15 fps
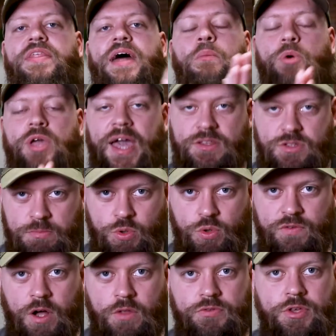then we get to
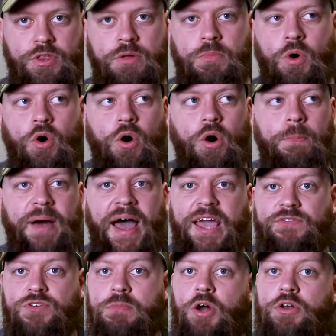move on to the more
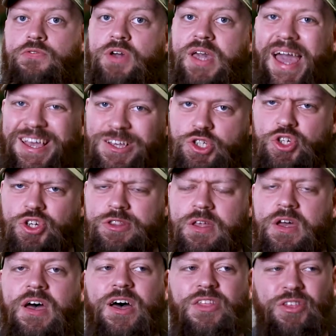behavior
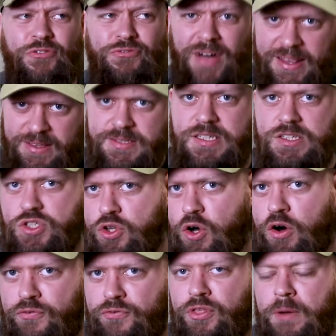modification, the fancy
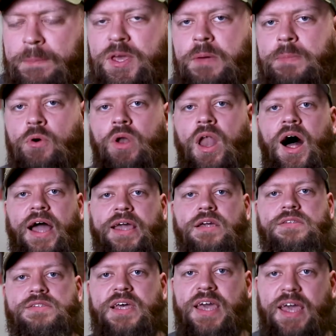stuff that people
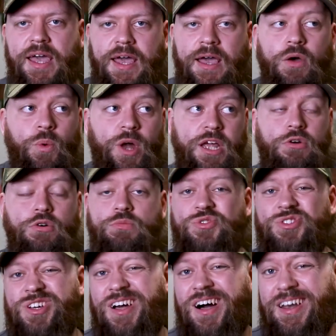like to hear when it
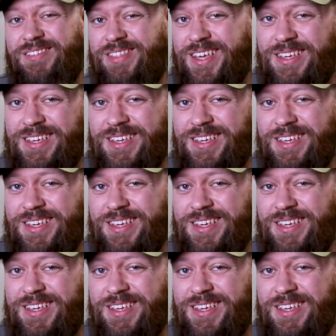comes to kind of